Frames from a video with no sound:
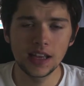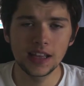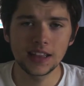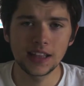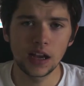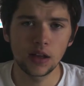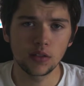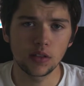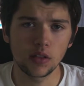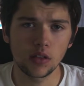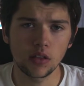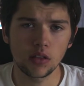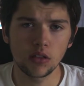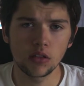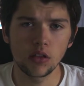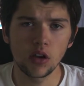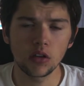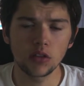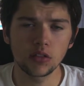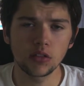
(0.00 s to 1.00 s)
Now this is
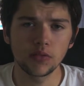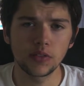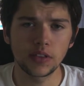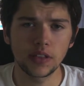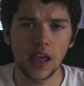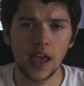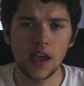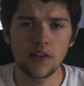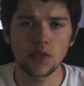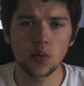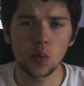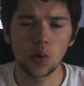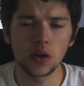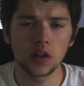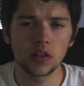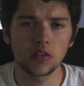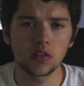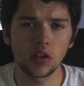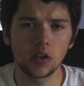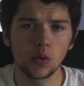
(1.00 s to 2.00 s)
not something that everyone
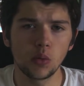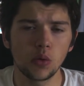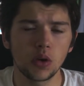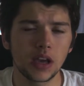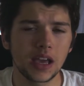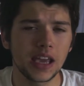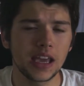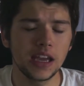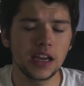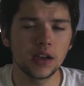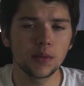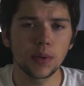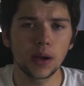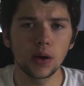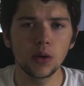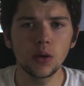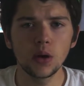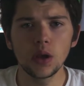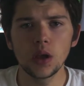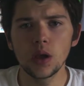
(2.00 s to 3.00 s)
is too keen
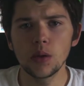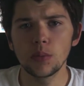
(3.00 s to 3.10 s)
about,